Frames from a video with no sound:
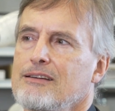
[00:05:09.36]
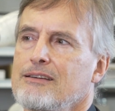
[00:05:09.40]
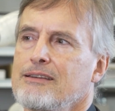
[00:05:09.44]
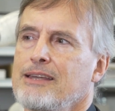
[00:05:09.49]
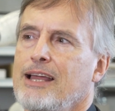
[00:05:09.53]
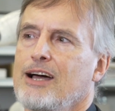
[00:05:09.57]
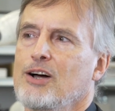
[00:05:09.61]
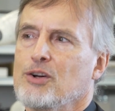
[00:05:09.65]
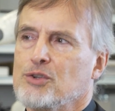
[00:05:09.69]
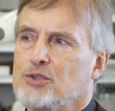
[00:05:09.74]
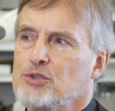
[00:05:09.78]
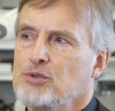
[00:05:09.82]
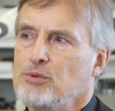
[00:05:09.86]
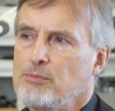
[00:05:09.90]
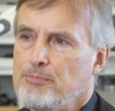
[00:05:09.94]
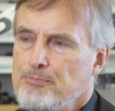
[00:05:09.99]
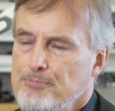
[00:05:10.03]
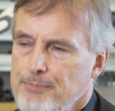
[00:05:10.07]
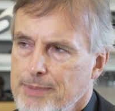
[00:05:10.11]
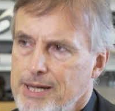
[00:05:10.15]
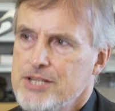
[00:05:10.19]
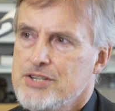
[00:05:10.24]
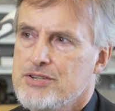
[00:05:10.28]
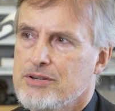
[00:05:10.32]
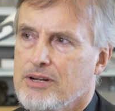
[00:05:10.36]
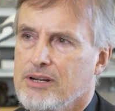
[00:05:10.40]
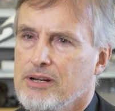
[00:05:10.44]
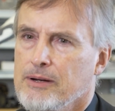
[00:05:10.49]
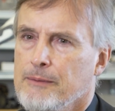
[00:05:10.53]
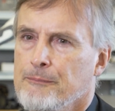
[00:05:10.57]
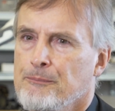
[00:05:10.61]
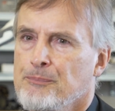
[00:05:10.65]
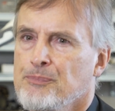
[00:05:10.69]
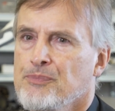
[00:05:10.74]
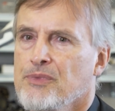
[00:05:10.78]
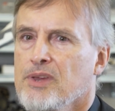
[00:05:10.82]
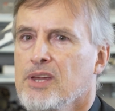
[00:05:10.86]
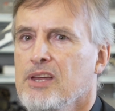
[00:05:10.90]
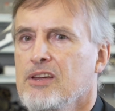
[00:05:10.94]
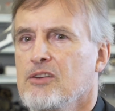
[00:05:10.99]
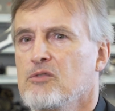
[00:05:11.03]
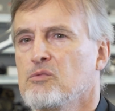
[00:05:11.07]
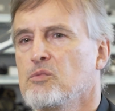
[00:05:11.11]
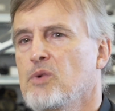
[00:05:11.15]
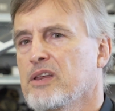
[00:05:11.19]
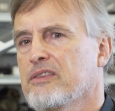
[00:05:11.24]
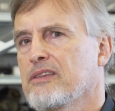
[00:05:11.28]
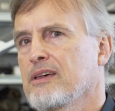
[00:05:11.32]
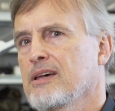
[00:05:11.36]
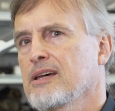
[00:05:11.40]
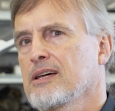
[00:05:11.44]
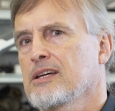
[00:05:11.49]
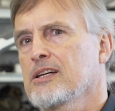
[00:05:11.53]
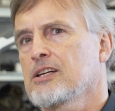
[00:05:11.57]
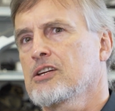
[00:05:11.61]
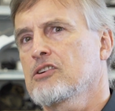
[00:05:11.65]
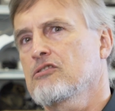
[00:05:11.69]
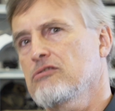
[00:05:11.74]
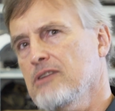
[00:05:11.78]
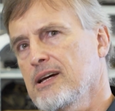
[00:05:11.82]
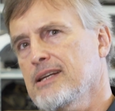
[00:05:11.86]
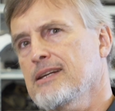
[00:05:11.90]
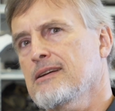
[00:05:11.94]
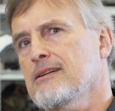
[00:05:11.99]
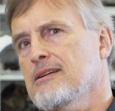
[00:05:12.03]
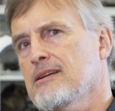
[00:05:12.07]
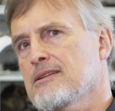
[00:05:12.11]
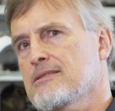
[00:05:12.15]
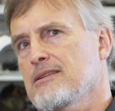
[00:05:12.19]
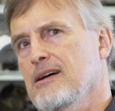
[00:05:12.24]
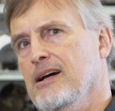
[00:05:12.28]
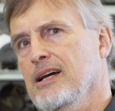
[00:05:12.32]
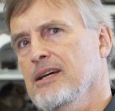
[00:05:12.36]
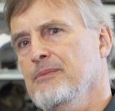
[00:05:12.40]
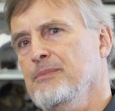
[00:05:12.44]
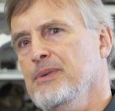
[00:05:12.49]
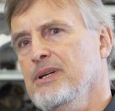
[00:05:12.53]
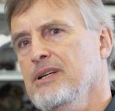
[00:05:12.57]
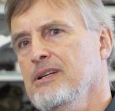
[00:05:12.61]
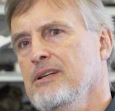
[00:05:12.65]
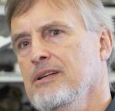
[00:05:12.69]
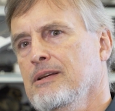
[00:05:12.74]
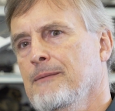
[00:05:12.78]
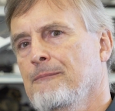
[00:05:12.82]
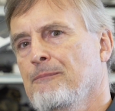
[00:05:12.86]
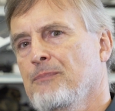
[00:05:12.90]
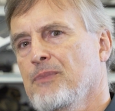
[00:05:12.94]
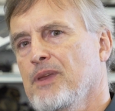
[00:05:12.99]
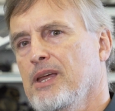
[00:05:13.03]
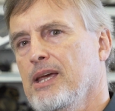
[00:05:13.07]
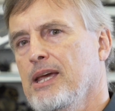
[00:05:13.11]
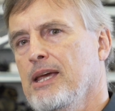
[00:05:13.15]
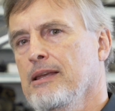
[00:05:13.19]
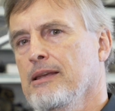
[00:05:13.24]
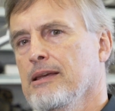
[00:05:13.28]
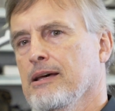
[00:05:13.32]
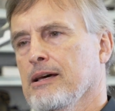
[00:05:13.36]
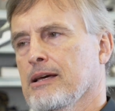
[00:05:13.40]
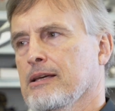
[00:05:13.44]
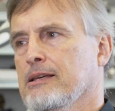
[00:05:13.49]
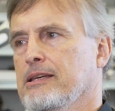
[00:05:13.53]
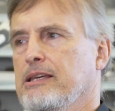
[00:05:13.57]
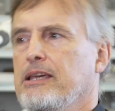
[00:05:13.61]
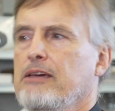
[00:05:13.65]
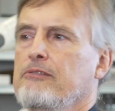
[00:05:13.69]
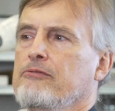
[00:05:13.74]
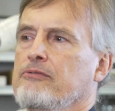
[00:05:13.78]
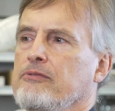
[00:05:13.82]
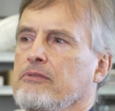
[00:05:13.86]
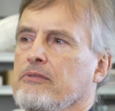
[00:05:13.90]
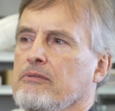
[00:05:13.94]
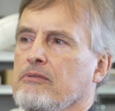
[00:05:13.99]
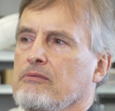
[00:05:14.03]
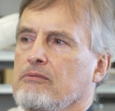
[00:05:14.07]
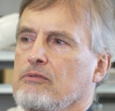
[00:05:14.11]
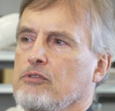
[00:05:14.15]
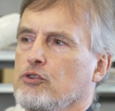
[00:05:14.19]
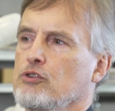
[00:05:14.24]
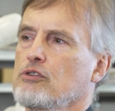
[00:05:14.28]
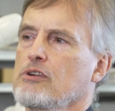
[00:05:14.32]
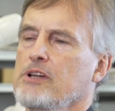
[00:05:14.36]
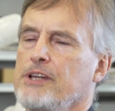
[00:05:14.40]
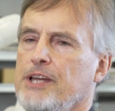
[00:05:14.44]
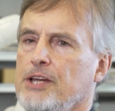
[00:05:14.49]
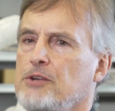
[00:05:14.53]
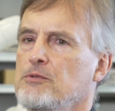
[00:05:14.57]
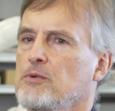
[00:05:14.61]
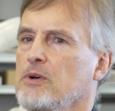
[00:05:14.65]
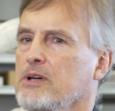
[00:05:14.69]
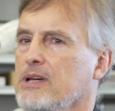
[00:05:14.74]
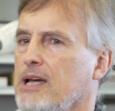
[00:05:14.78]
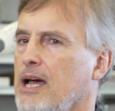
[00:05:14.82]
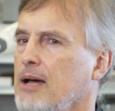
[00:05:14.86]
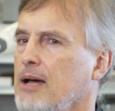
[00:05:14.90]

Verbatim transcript: Now, to measure whether credit assignment in a given neural network